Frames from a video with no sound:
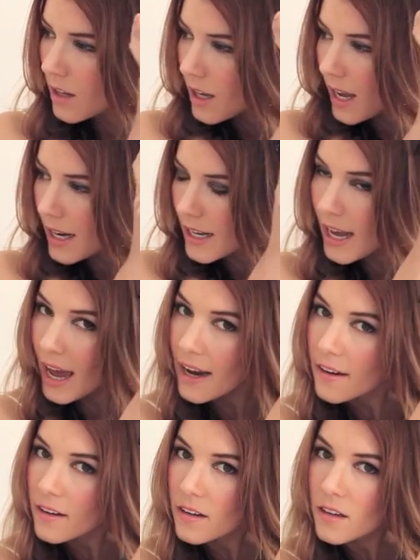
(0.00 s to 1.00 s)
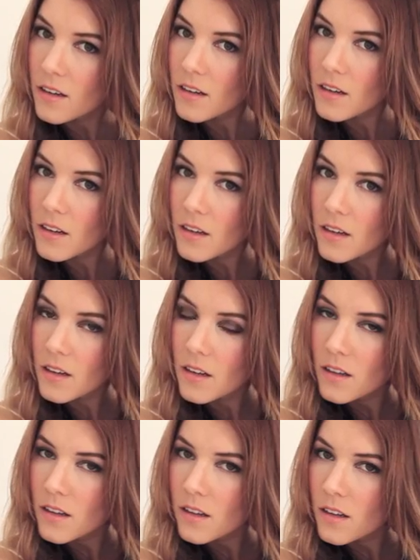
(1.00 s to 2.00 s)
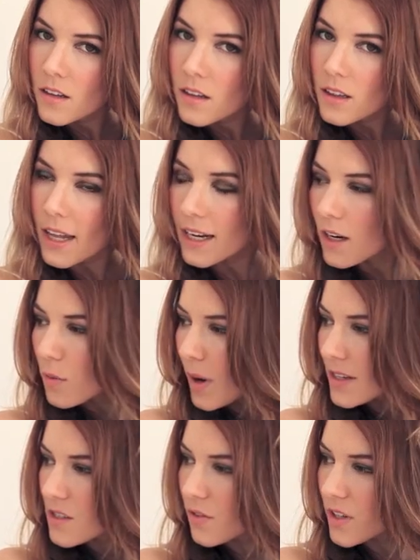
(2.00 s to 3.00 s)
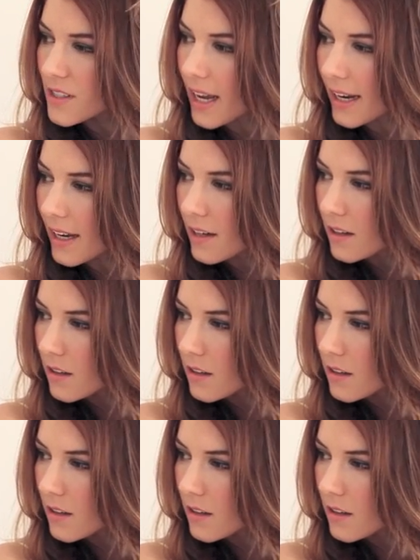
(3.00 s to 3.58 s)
And again, letting it rest for a second.